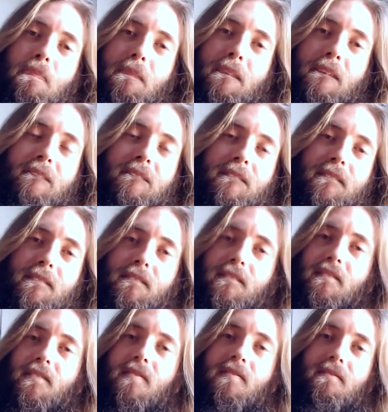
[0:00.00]

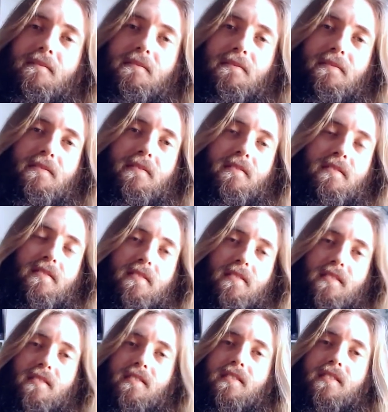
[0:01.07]

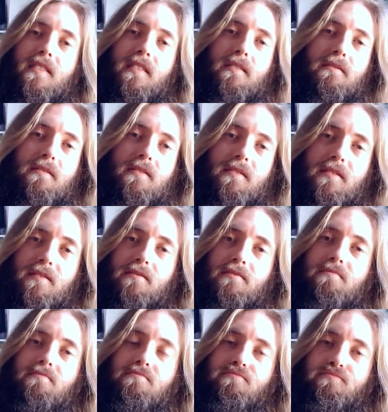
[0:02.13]
No words are spoken by the person on screen.